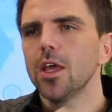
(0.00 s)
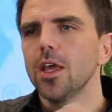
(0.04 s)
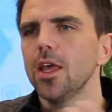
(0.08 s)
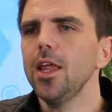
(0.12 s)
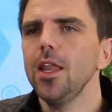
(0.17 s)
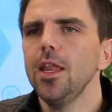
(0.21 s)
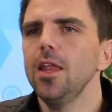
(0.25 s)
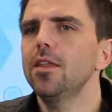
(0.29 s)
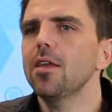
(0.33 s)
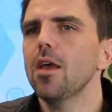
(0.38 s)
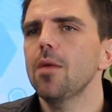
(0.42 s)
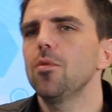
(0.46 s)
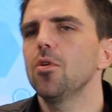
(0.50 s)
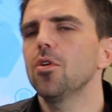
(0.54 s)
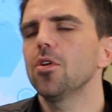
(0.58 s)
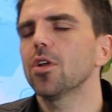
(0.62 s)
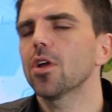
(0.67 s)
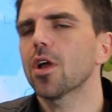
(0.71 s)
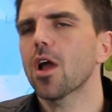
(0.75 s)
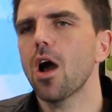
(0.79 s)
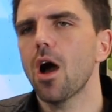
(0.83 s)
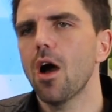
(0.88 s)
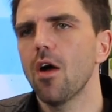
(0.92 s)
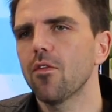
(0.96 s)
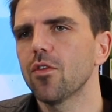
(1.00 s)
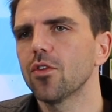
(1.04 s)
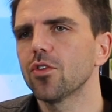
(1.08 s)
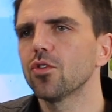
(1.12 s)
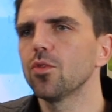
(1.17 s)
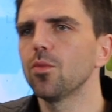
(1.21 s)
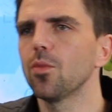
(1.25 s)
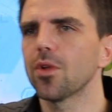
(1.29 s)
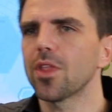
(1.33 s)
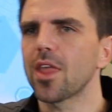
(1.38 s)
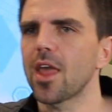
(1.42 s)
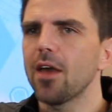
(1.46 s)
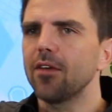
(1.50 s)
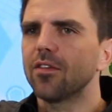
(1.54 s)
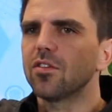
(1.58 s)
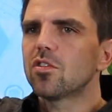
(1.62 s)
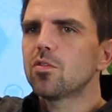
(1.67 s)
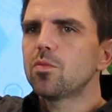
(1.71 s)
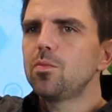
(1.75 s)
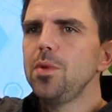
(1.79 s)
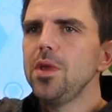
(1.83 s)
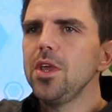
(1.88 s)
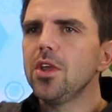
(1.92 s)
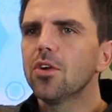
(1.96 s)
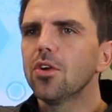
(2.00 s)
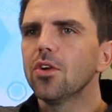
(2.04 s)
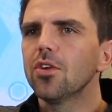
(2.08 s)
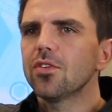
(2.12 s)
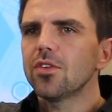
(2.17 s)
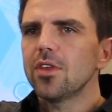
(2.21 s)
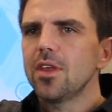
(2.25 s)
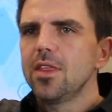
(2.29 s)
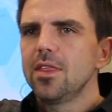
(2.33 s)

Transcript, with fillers: anytime you're in a conference room where they have speakers